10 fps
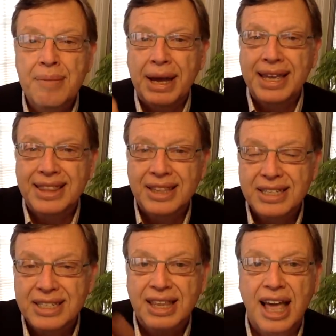by hitting the
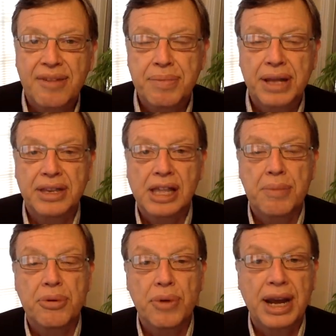Listen Live button in the
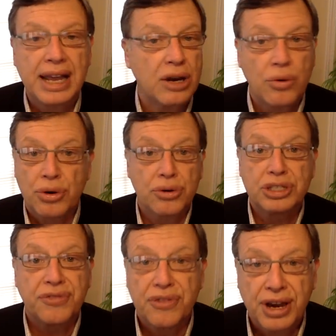upper right-hand corner.
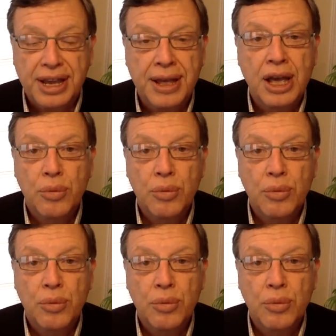It's free.